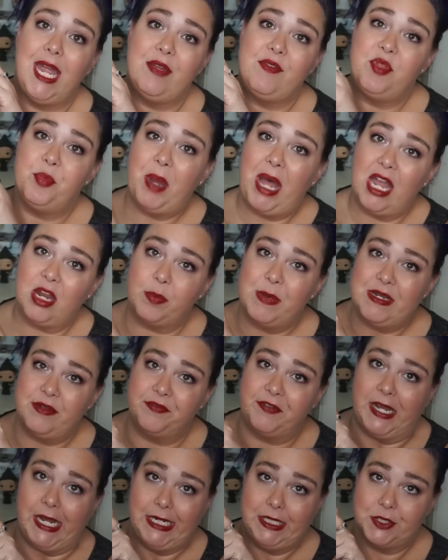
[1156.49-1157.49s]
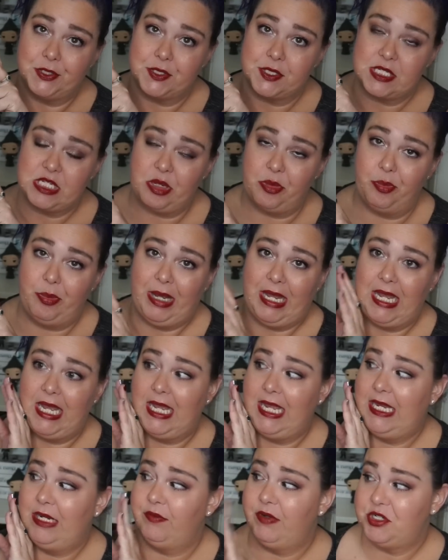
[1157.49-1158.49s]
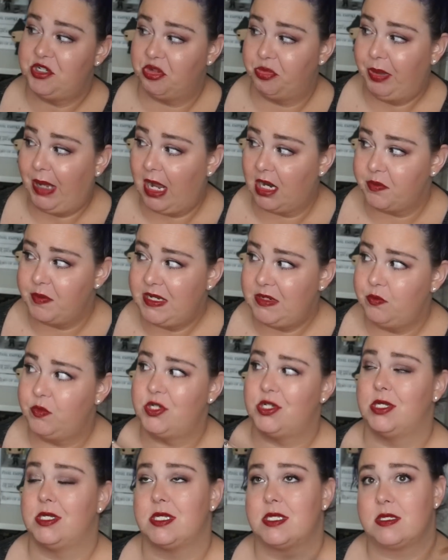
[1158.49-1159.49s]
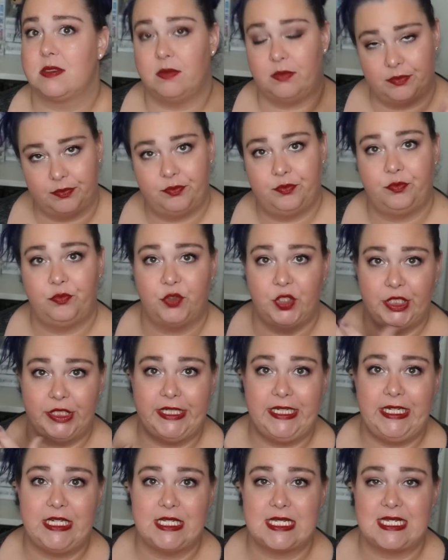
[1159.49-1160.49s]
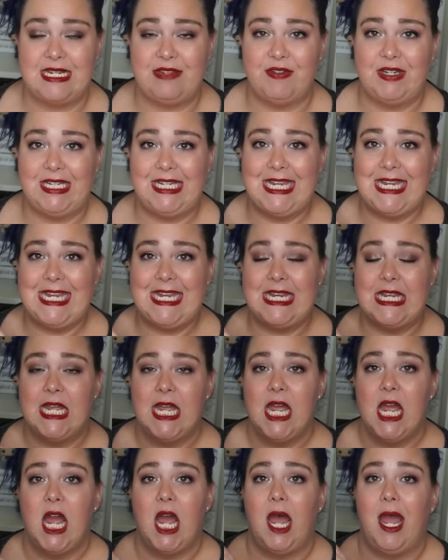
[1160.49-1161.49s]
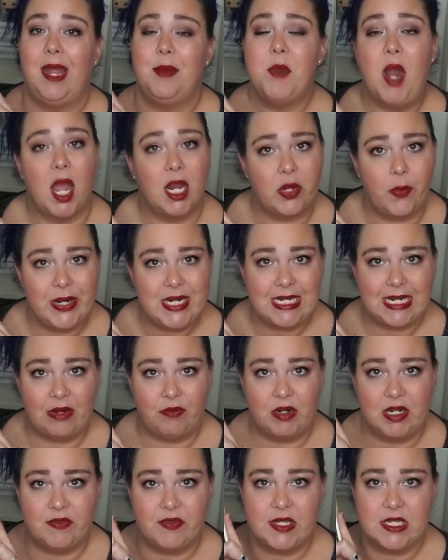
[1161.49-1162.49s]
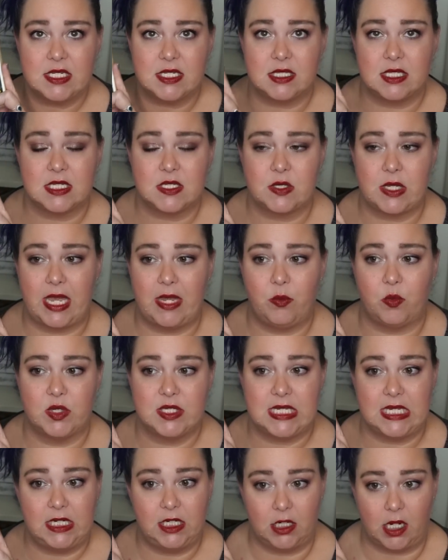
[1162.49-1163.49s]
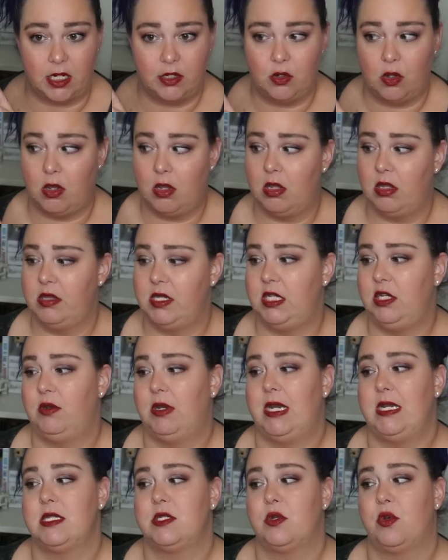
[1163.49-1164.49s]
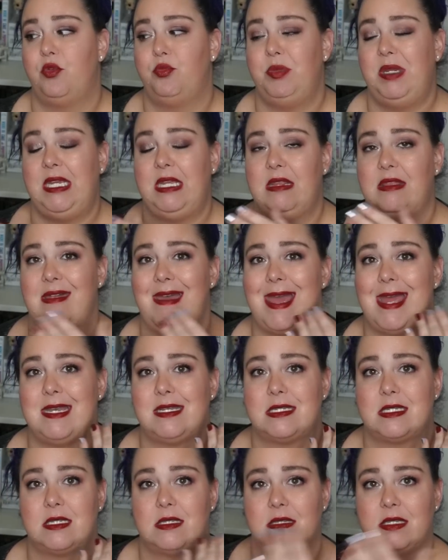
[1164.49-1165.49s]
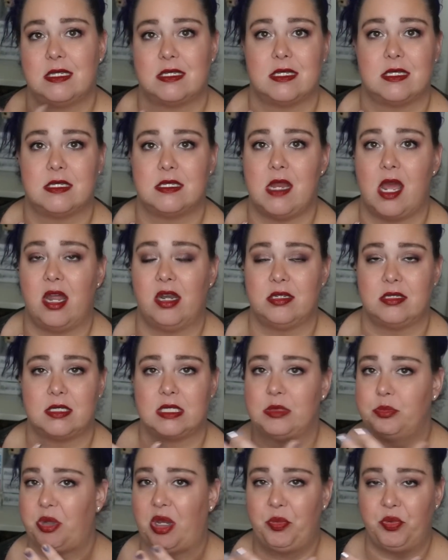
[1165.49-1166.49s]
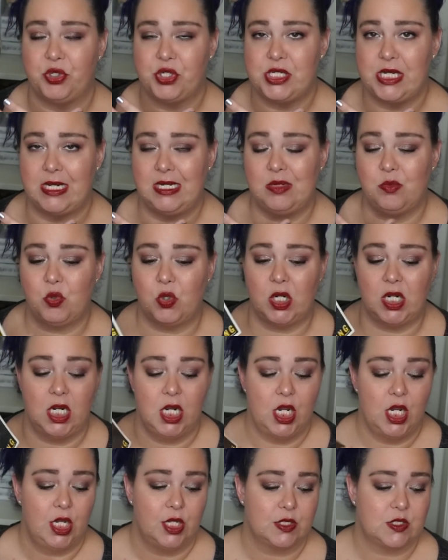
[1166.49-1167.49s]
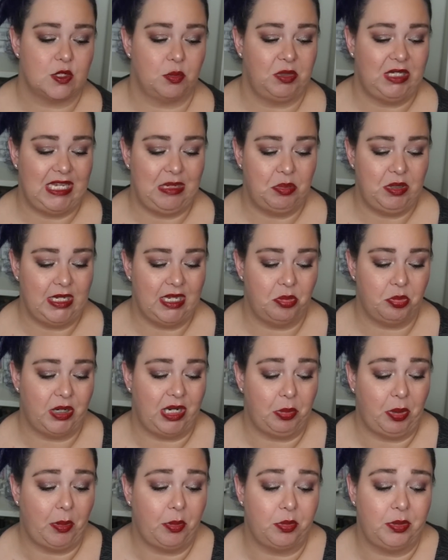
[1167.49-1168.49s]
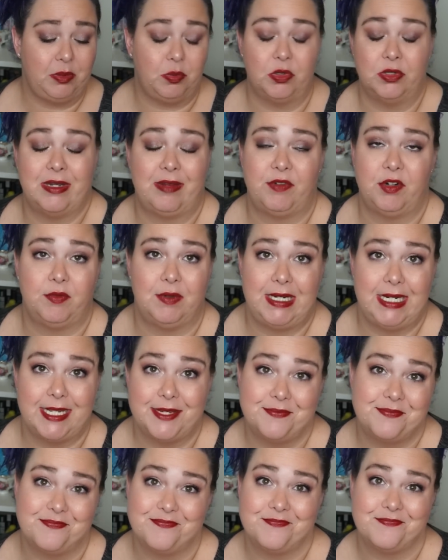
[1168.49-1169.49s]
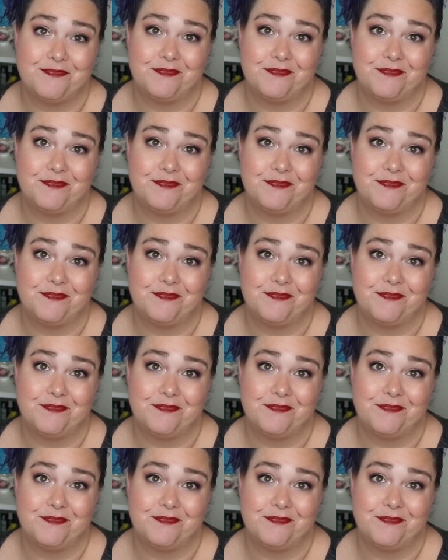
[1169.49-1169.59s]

I have the Bachman Files by Richard Bachman, which is really Stephen King. I'm not going to get rid of this. This was in an unhaul and then you guys told me that this is not published anymore. So I'm keeping it, but I probably will never read it.